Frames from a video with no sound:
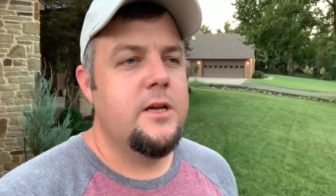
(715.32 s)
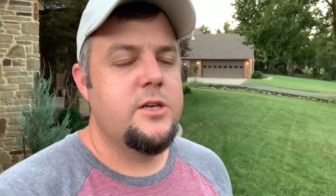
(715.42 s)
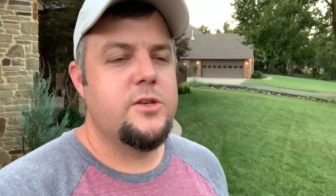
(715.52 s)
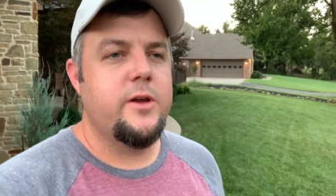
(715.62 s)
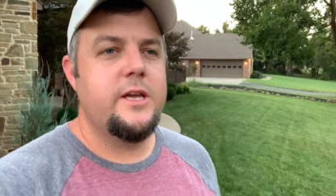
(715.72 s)

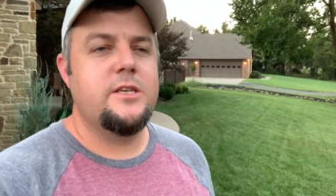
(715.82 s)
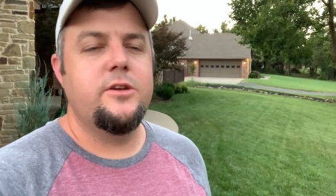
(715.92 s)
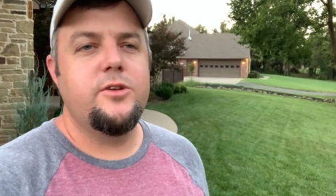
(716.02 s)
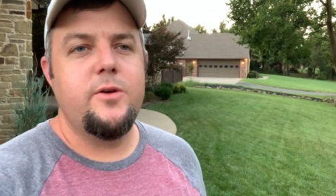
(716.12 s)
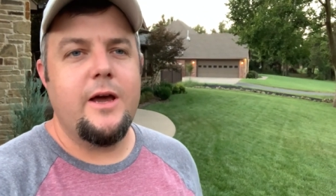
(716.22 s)
So I guess I
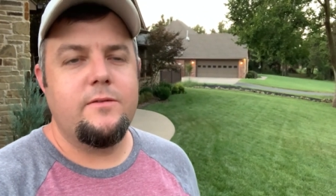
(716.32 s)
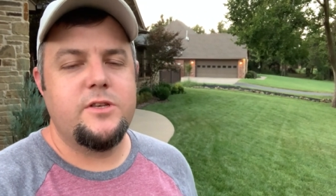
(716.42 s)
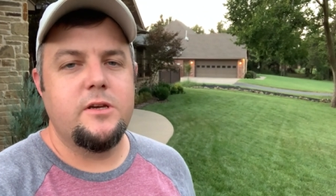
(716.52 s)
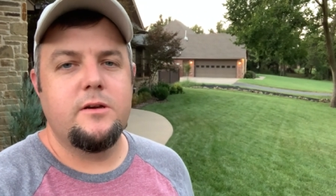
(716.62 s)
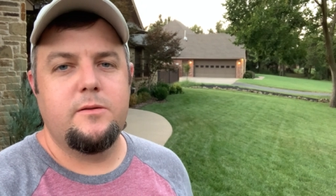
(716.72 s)
do have
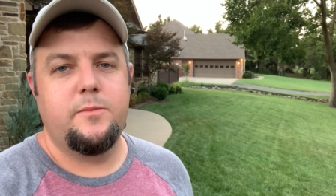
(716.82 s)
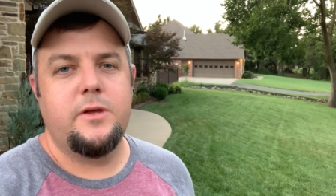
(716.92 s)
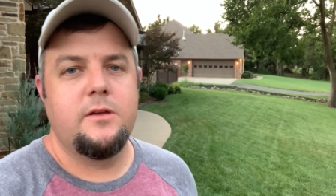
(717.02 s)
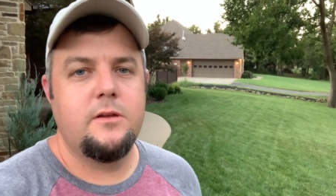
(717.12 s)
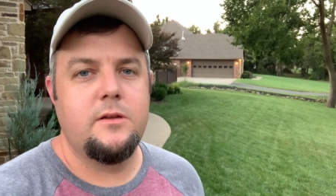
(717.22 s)
some
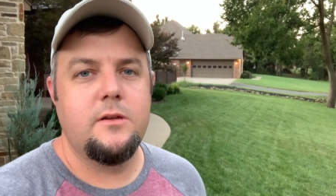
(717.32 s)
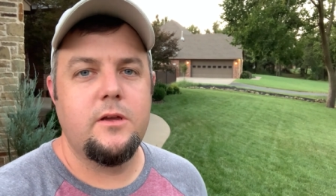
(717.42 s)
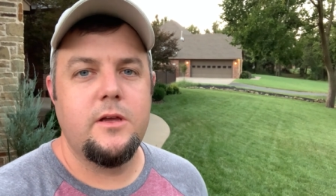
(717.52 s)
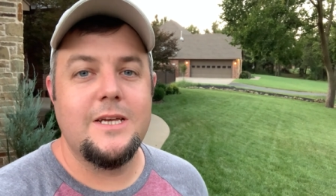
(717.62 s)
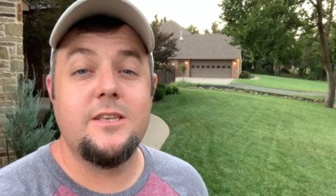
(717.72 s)

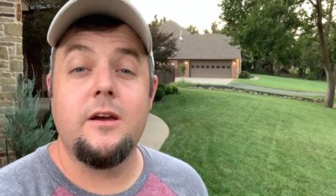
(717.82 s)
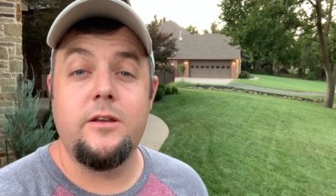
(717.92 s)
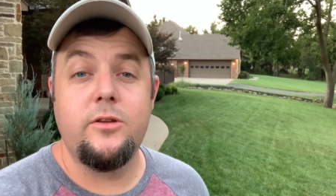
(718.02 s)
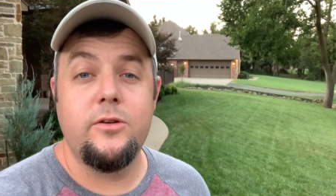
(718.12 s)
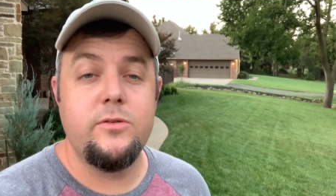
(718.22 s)

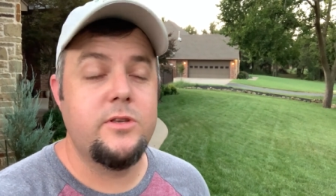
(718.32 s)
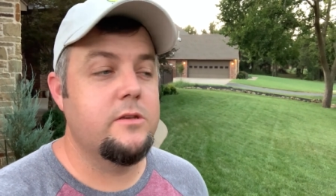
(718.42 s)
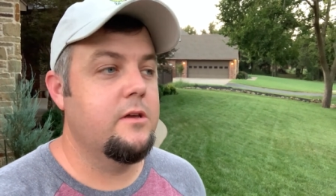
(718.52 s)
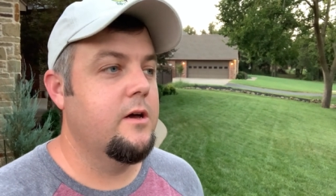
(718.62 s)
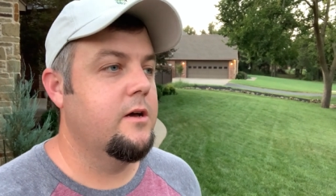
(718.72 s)
exciting news.
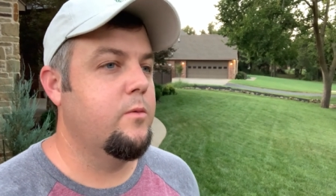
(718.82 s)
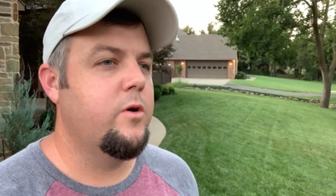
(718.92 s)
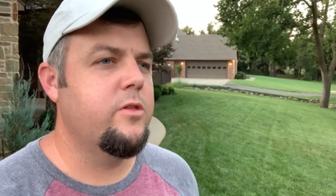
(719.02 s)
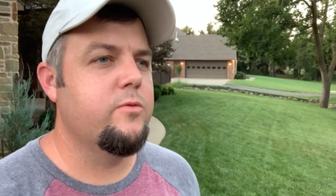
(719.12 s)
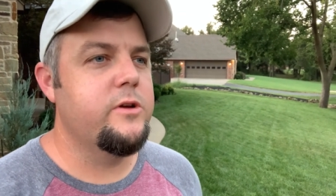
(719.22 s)
Uh,
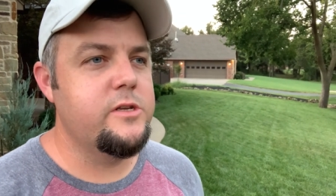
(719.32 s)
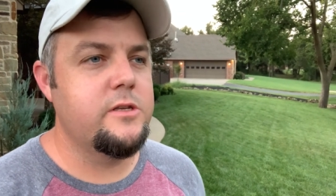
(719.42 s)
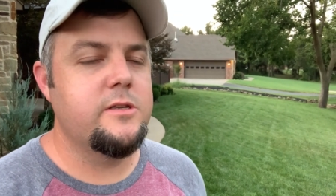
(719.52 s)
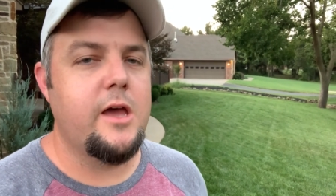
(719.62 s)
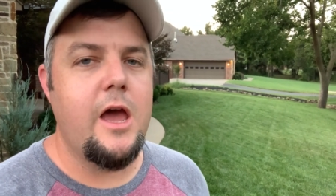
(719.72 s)
one of the
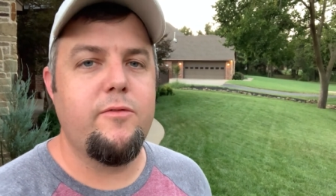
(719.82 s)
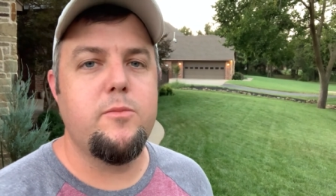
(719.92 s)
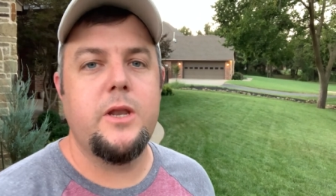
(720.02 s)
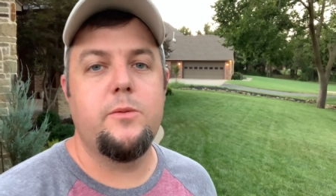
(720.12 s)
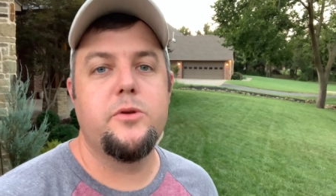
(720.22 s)
reasons I haven't
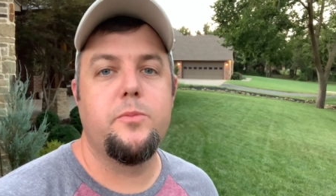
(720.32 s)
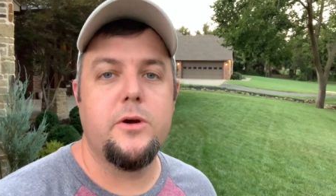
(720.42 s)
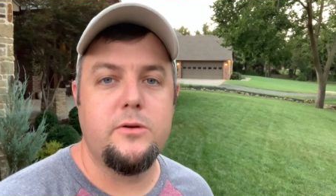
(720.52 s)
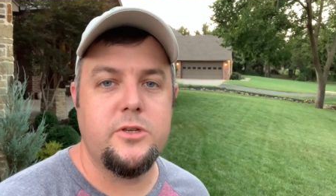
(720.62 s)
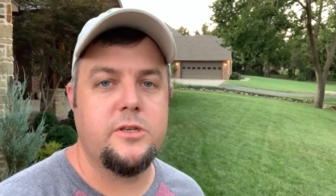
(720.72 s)
been able to
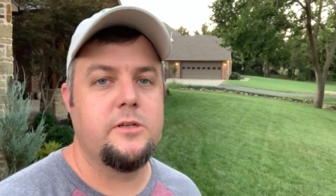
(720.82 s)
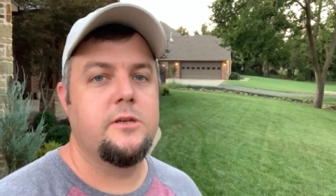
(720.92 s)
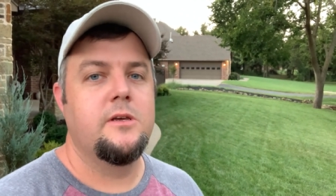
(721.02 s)
post